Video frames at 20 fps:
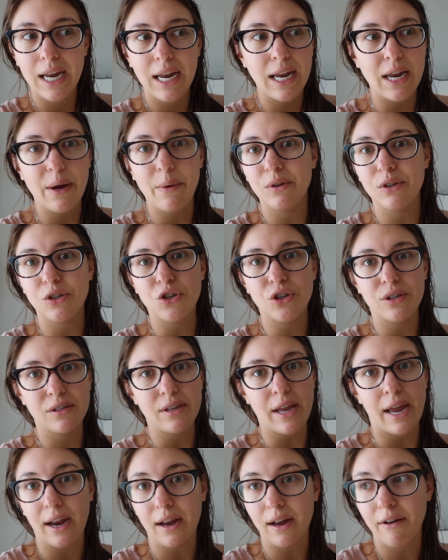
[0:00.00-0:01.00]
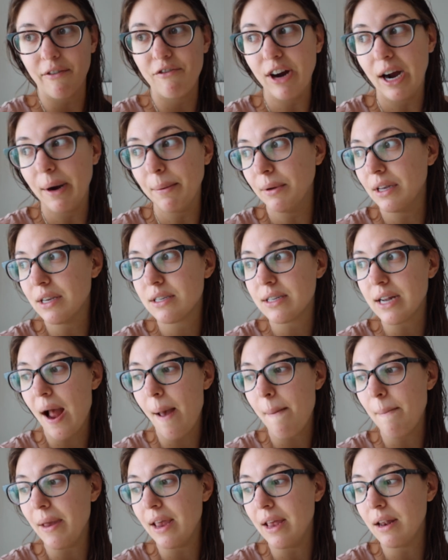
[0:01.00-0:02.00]
It was just like a fabulous
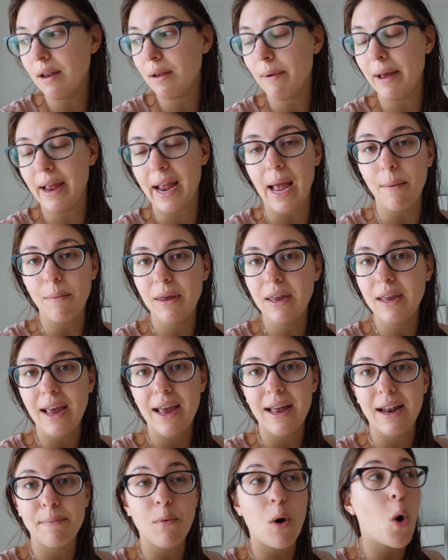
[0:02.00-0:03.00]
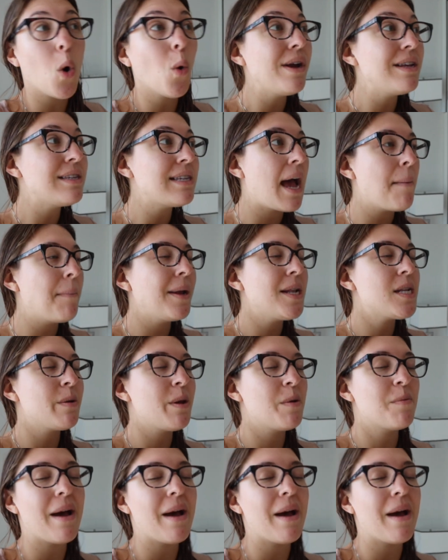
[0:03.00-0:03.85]
time in Miami, and I'm always happy to be